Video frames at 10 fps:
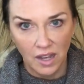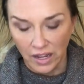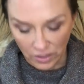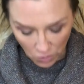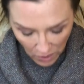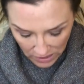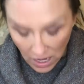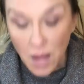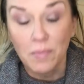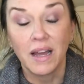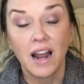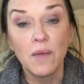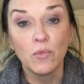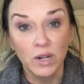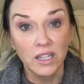I don't know what, but
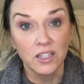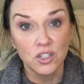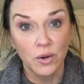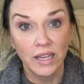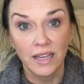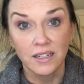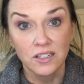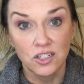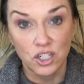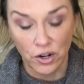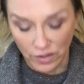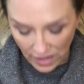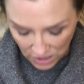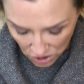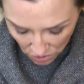I'm really enjoying it, sharing
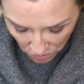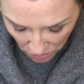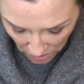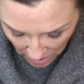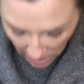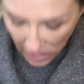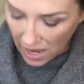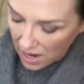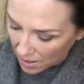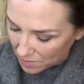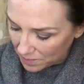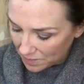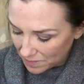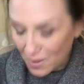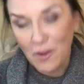that too. Um,
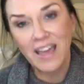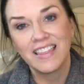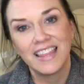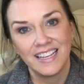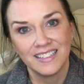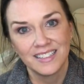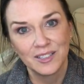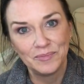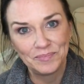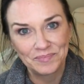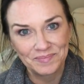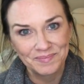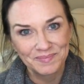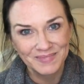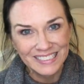okay, these.
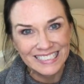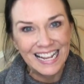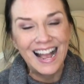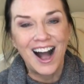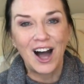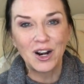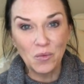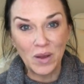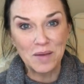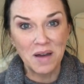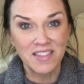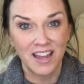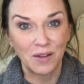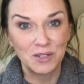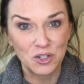On a whim, I
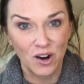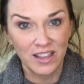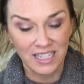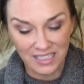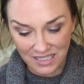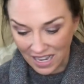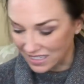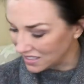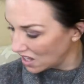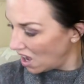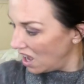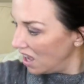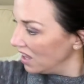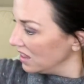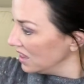thought I would try this. I
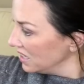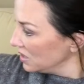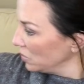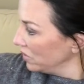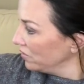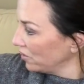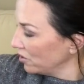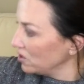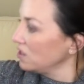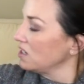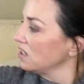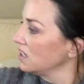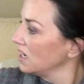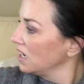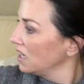saw this one first.
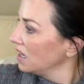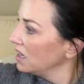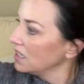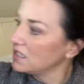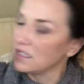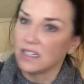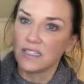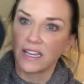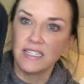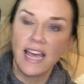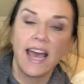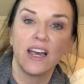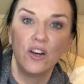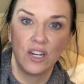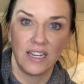This, it's like a tech
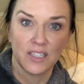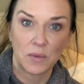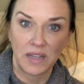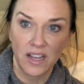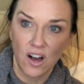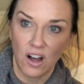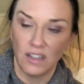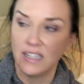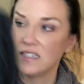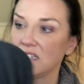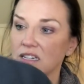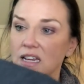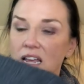hoodie is what they call it.